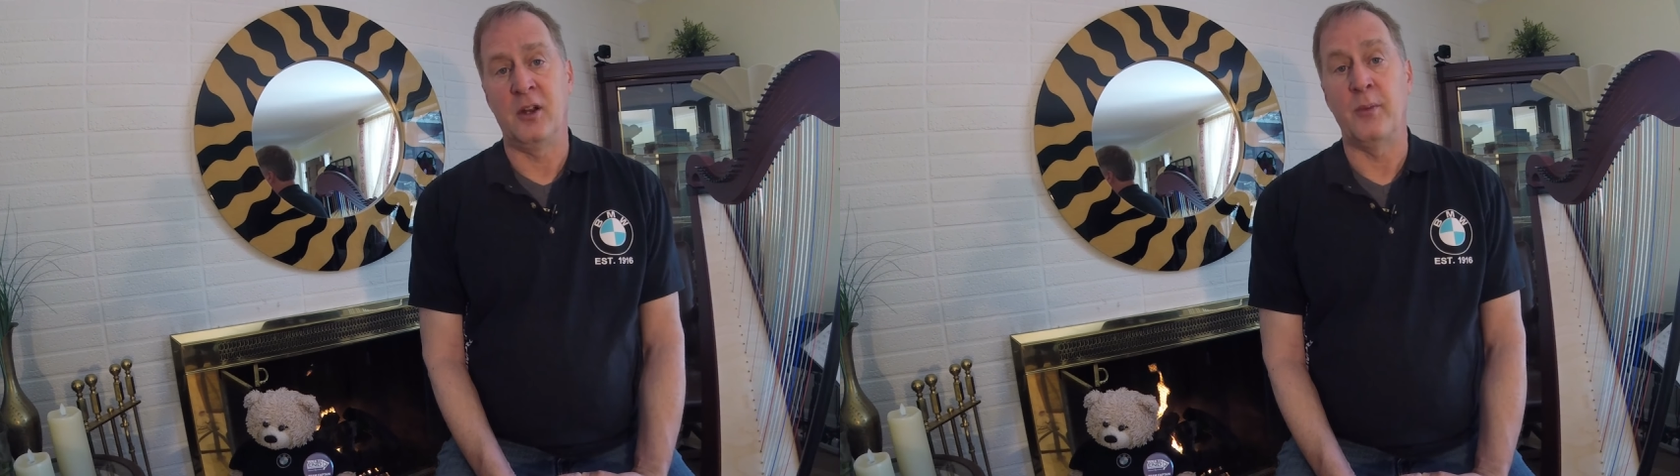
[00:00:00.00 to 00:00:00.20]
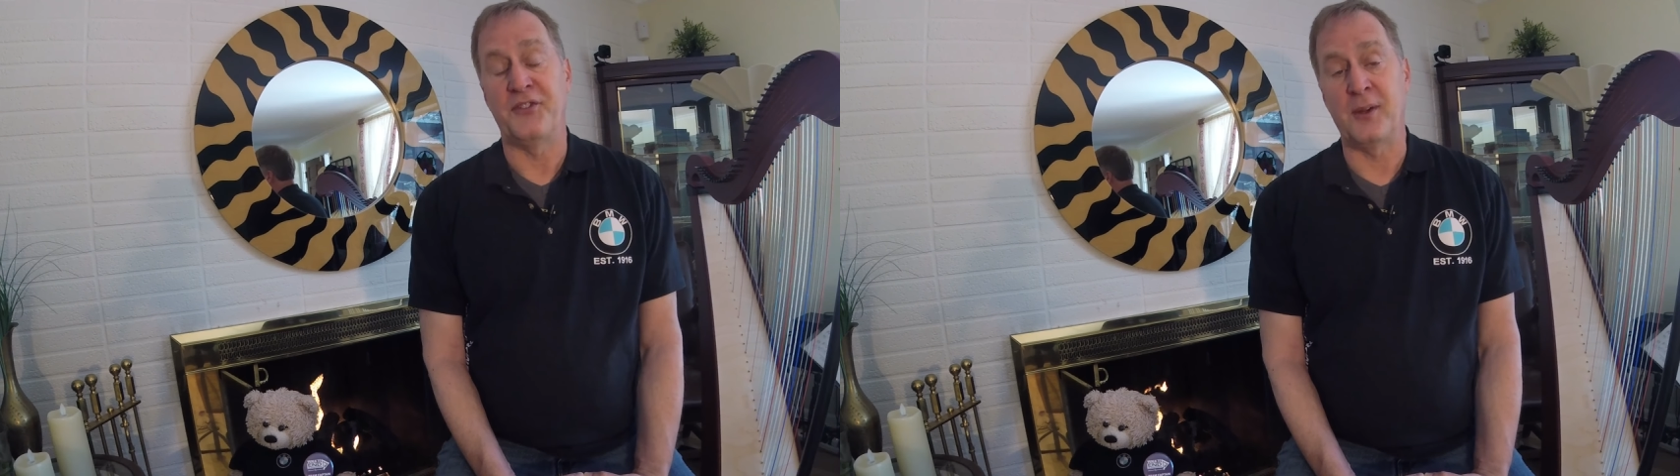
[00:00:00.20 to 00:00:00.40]

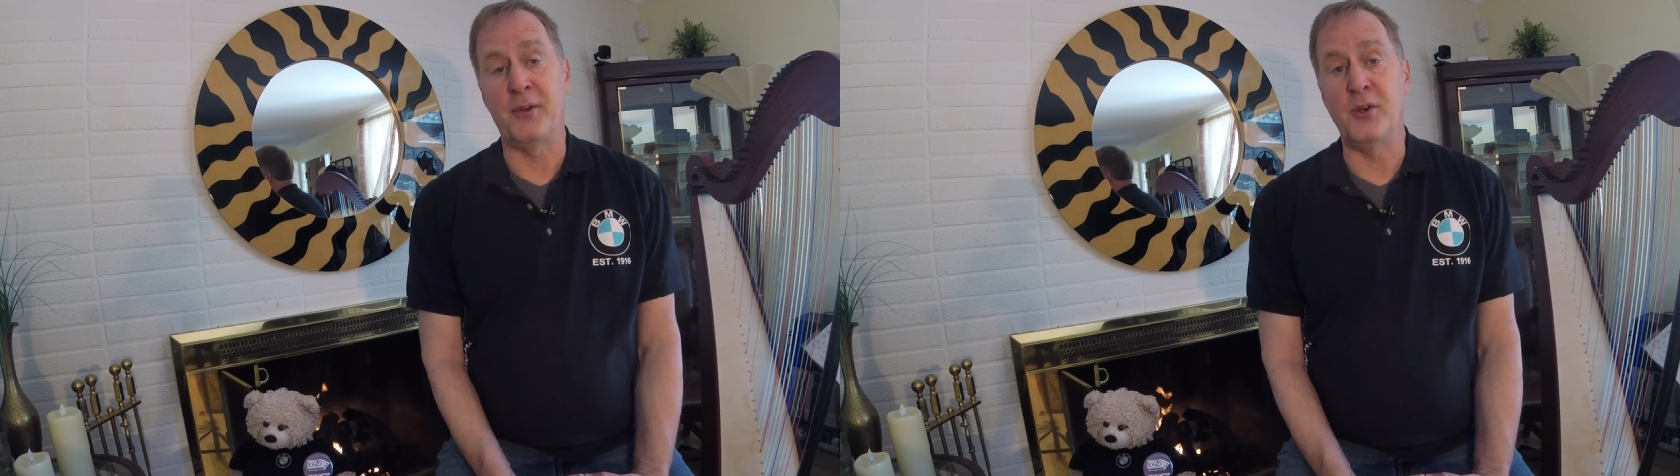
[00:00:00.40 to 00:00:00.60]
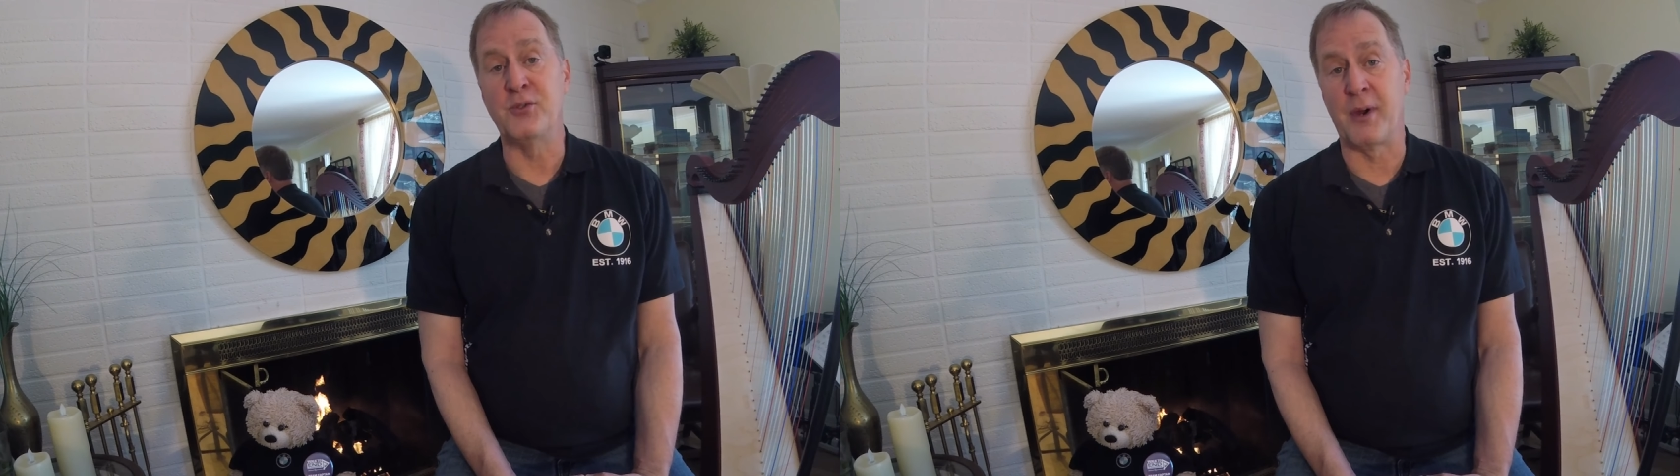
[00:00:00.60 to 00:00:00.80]
with
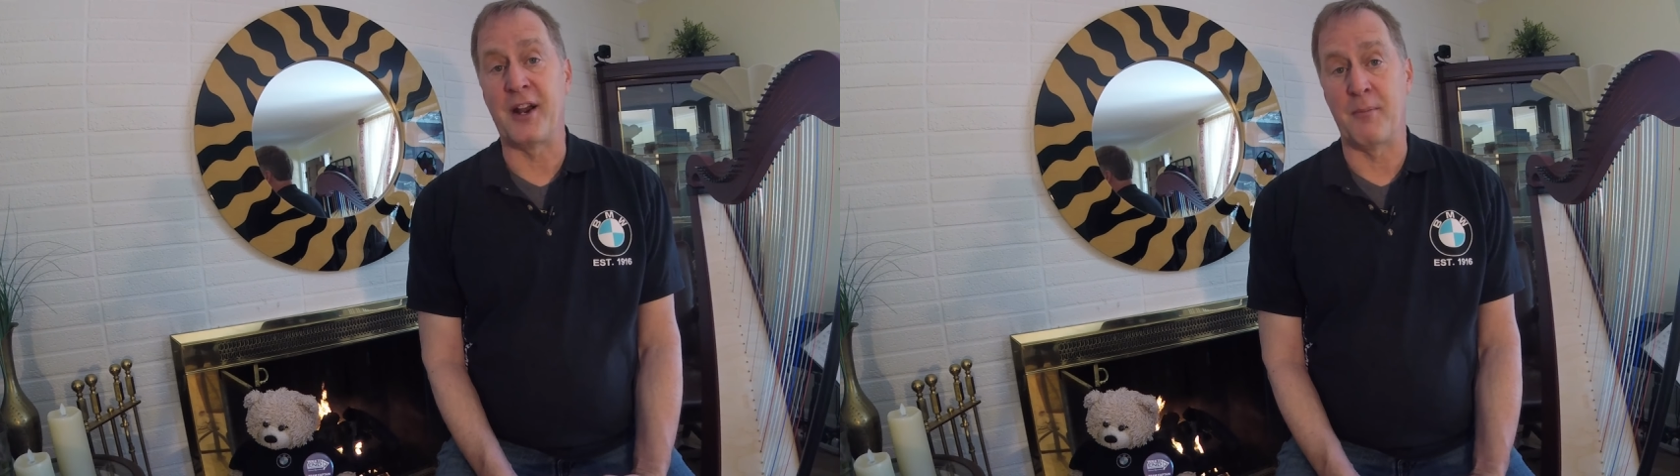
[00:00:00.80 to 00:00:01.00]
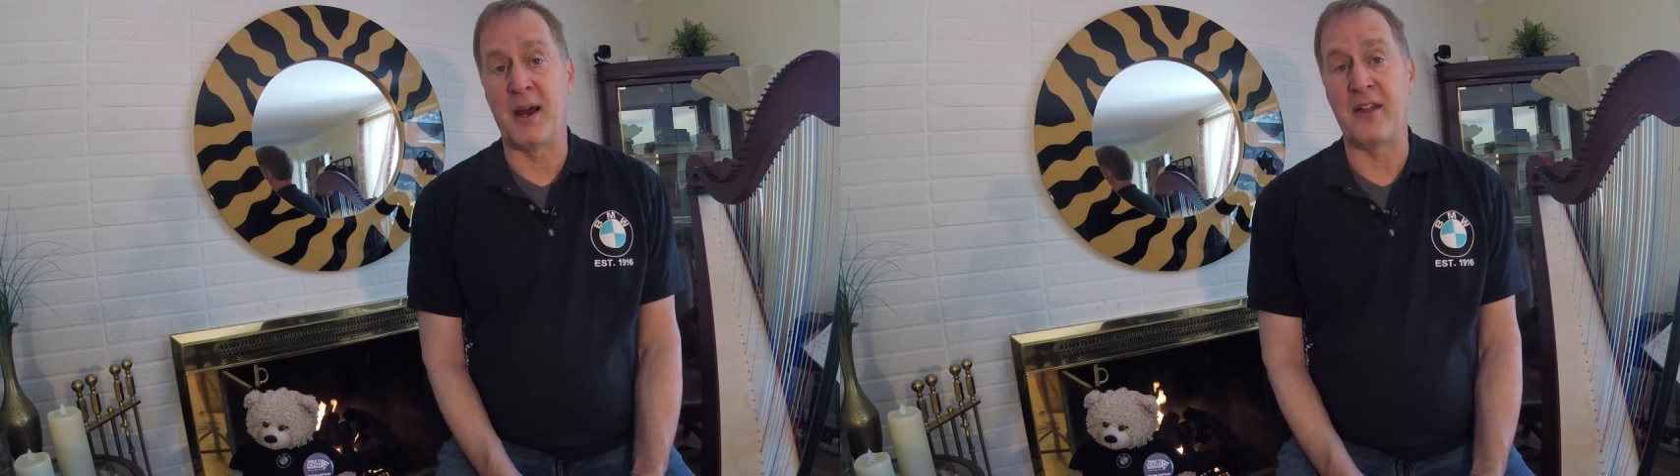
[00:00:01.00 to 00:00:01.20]
somebody who's ready
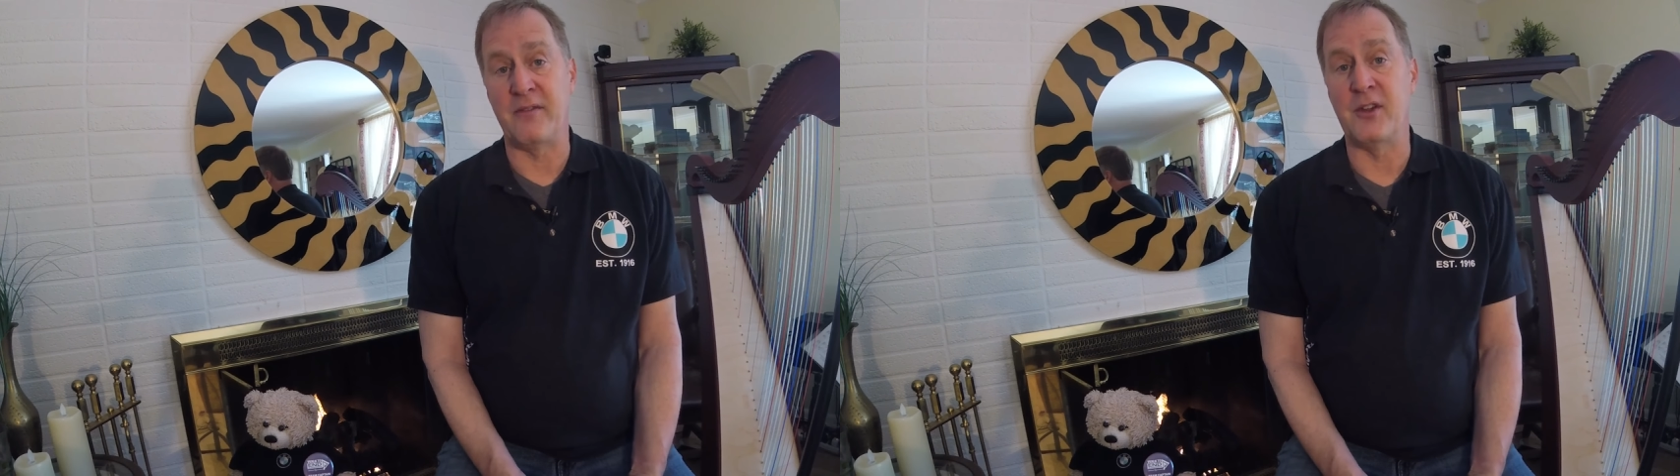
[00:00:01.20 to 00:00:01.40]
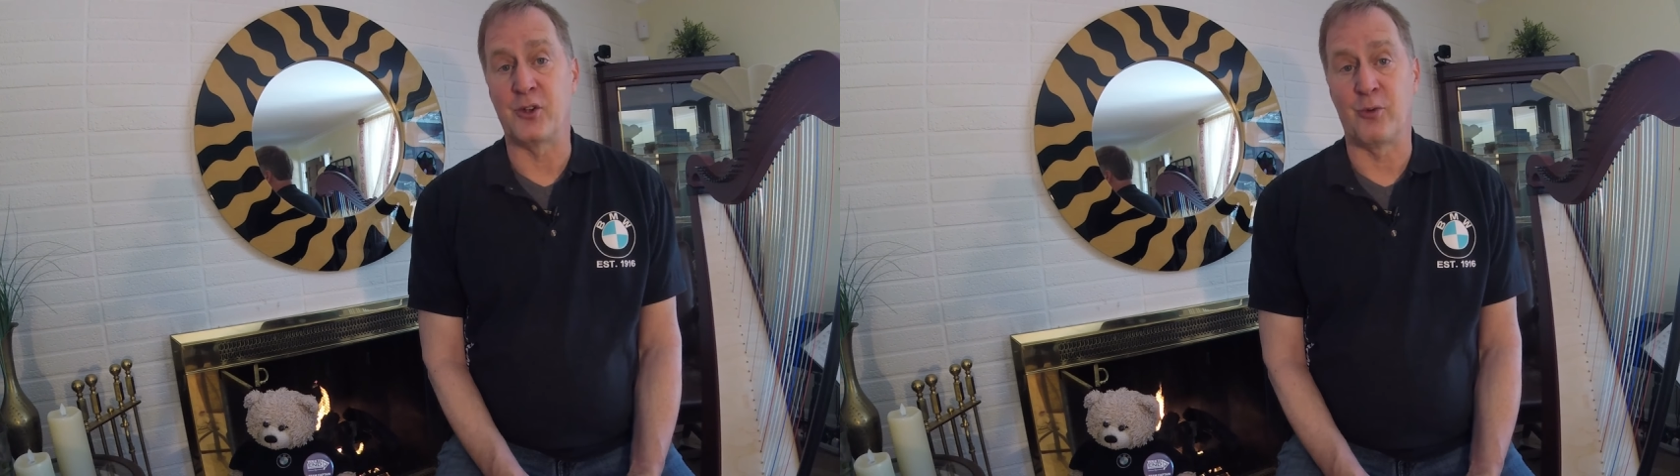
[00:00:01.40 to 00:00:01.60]
to buy the
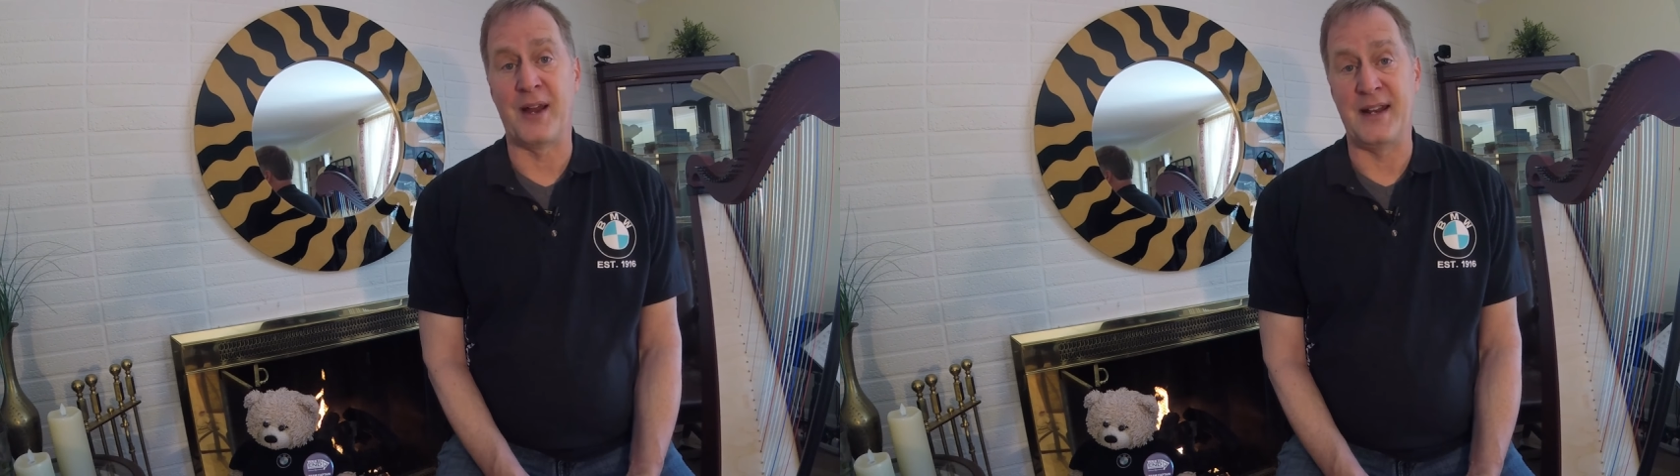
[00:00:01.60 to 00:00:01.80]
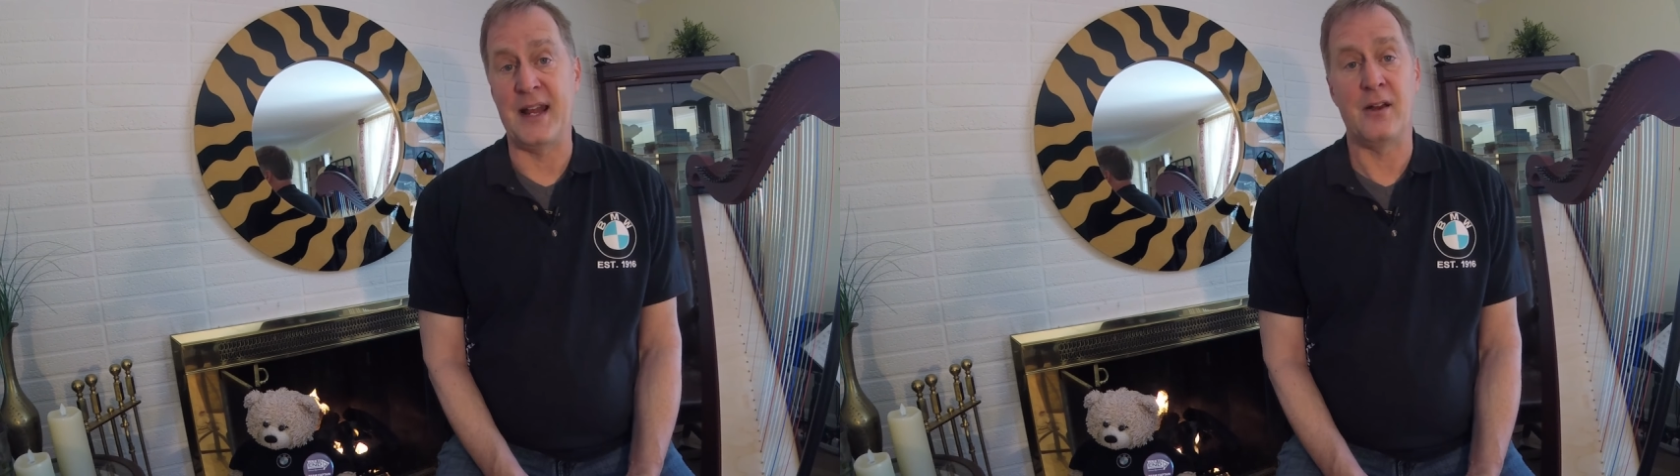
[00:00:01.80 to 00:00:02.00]
vehicle
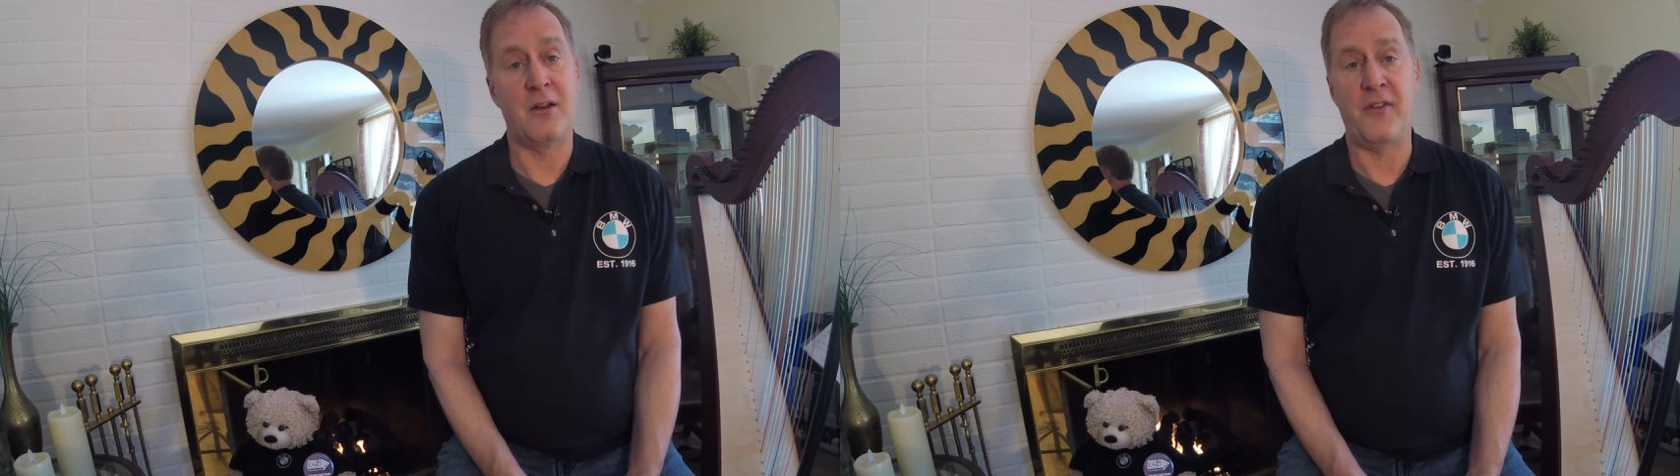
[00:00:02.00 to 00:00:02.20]
right now